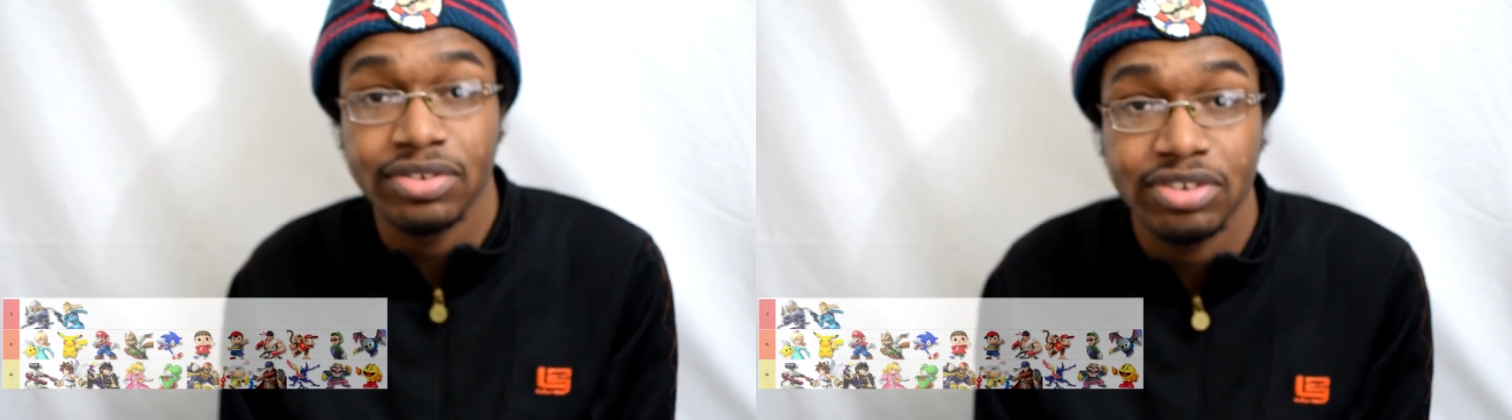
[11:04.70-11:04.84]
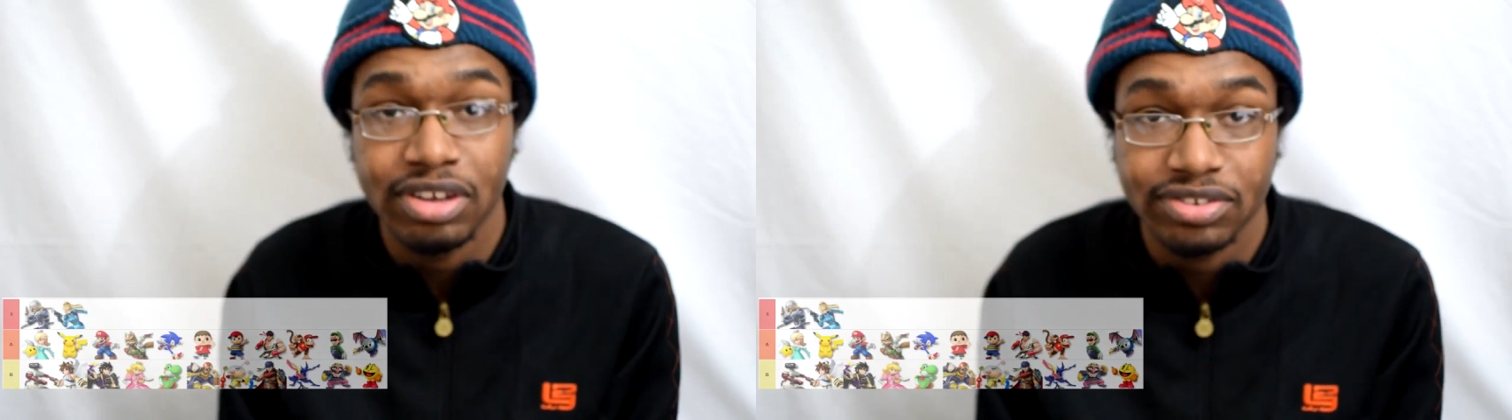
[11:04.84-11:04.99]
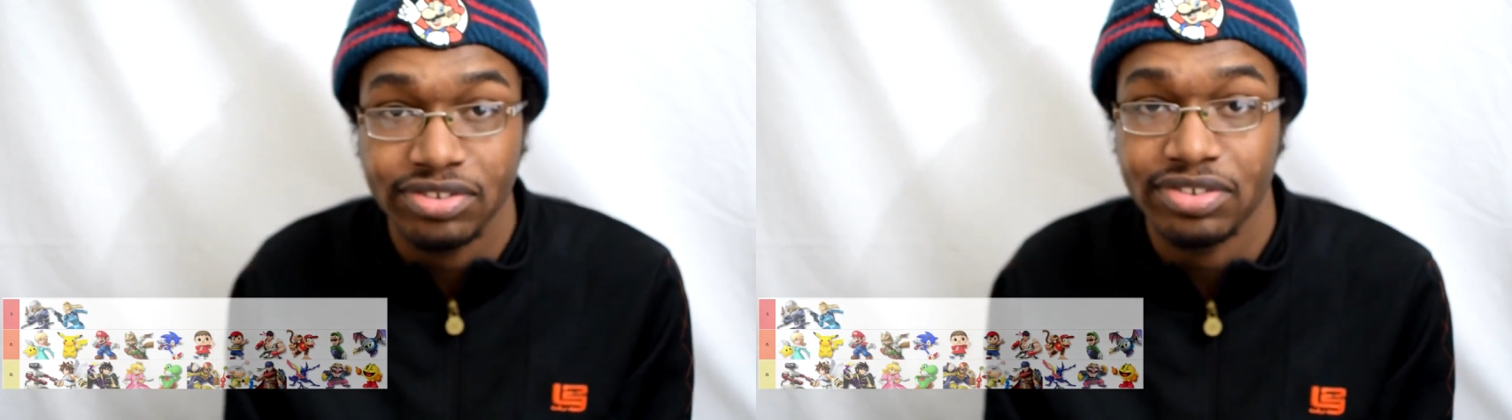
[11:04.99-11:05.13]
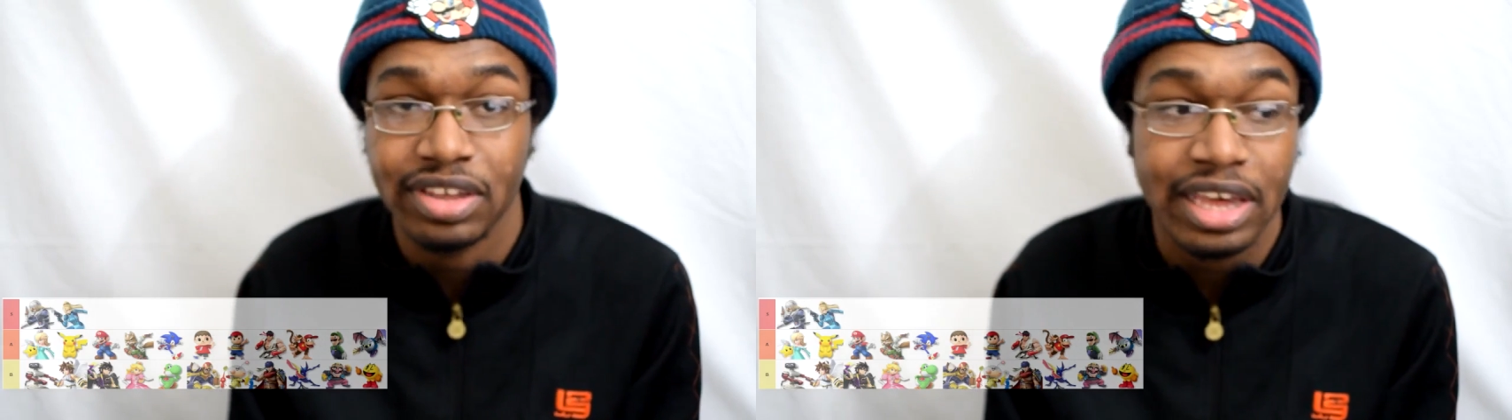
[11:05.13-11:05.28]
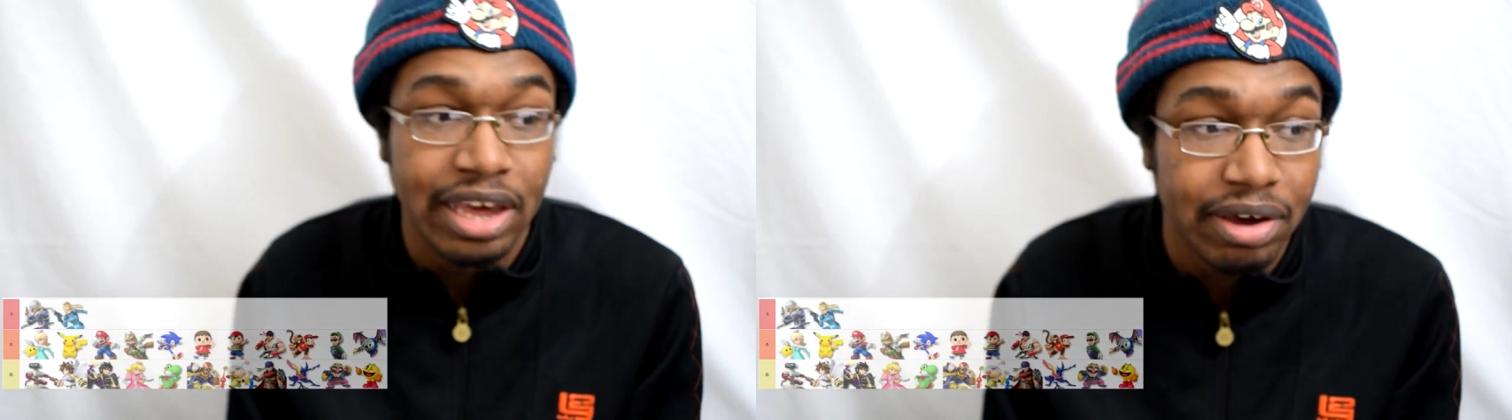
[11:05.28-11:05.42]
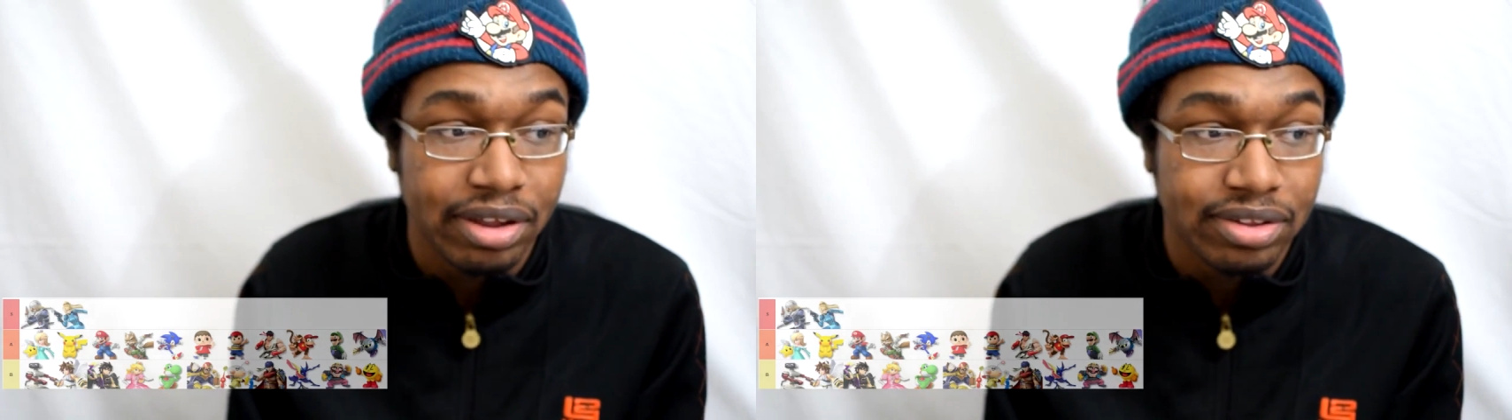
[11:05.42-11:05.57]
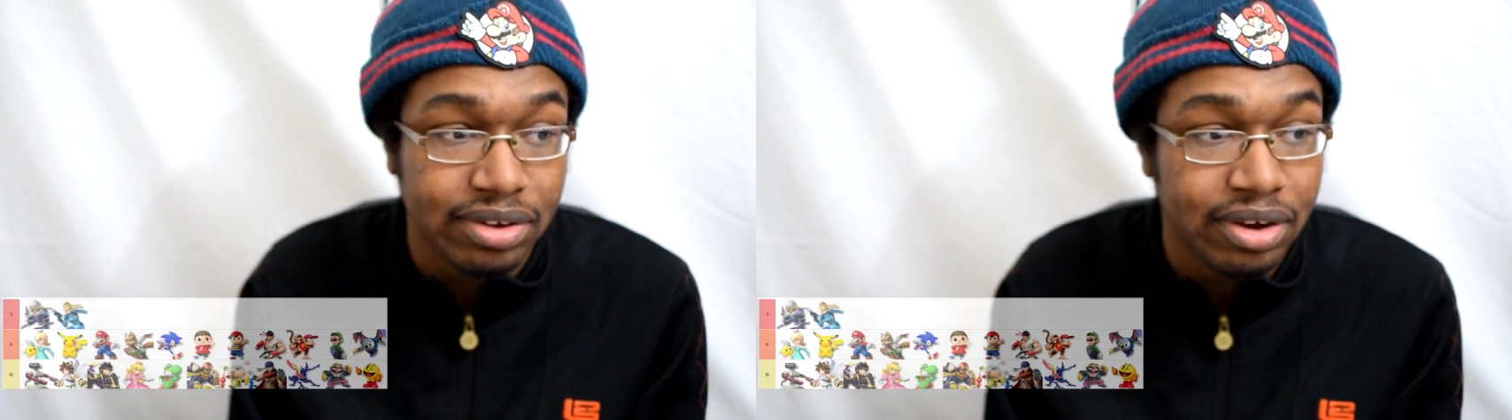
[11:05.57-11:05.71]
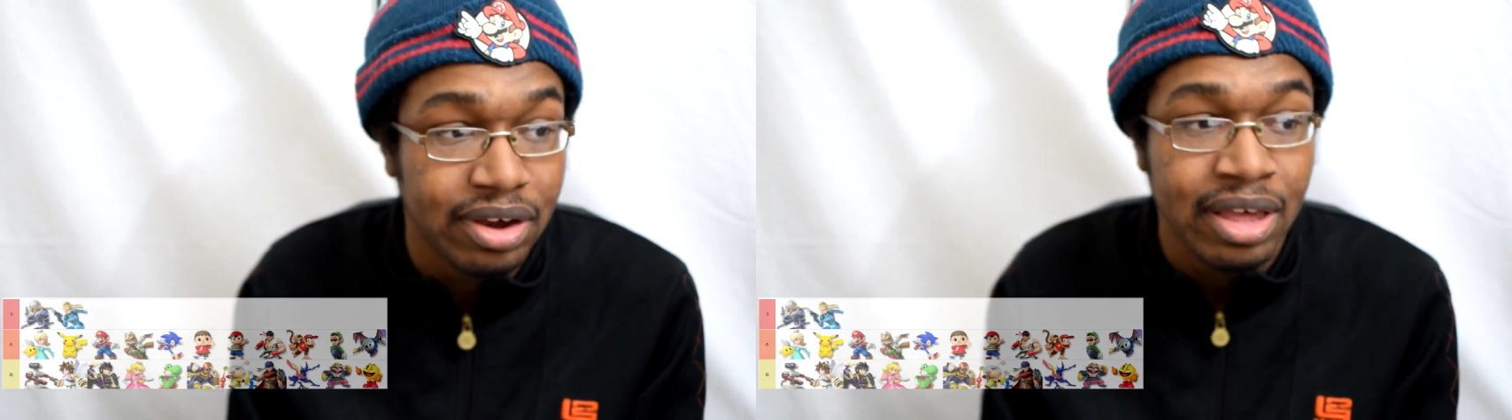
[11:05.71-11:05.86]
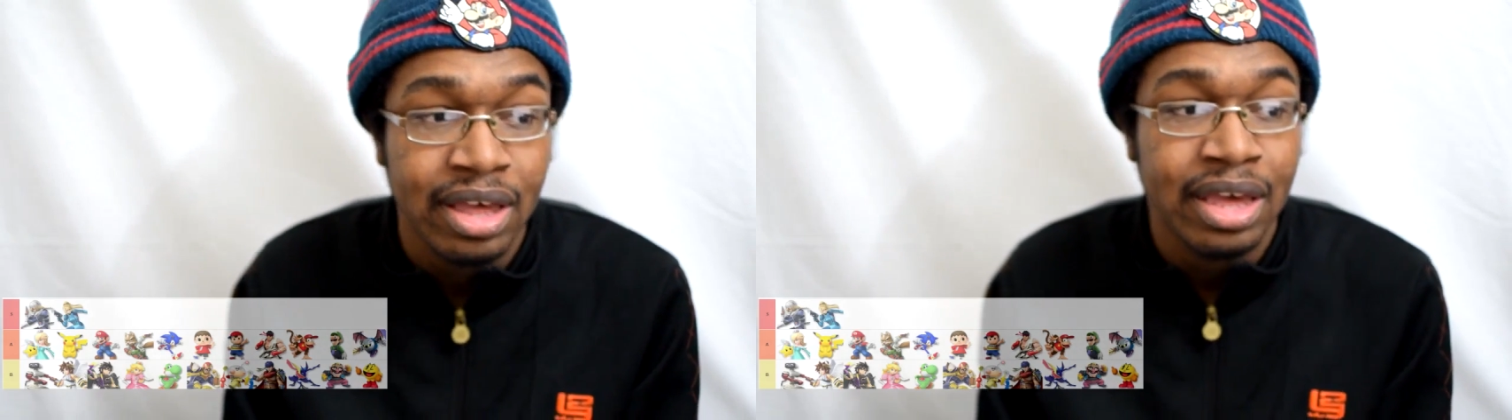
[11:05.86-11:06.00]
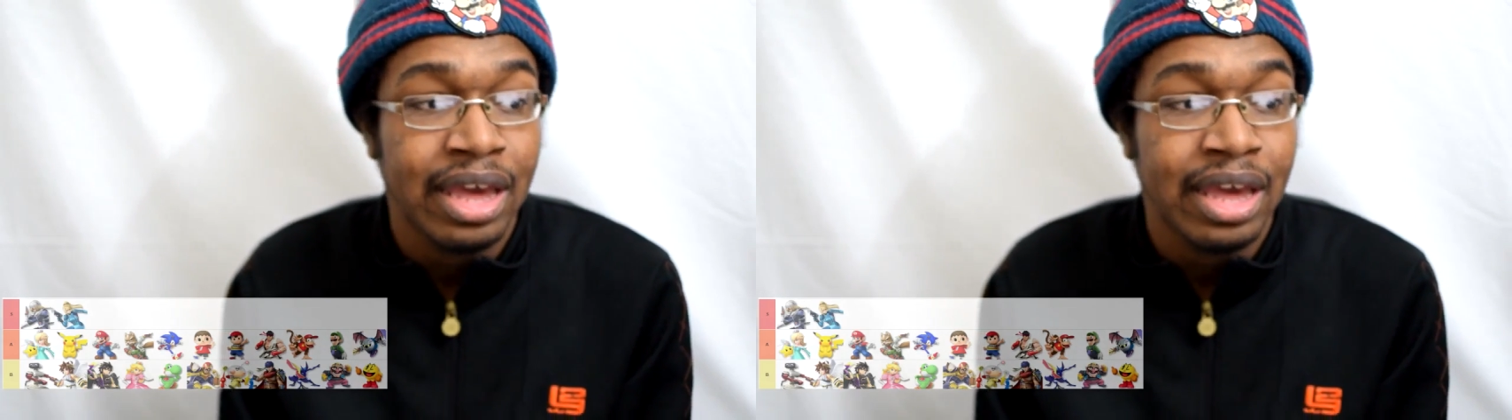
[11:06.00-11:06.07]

she is as a character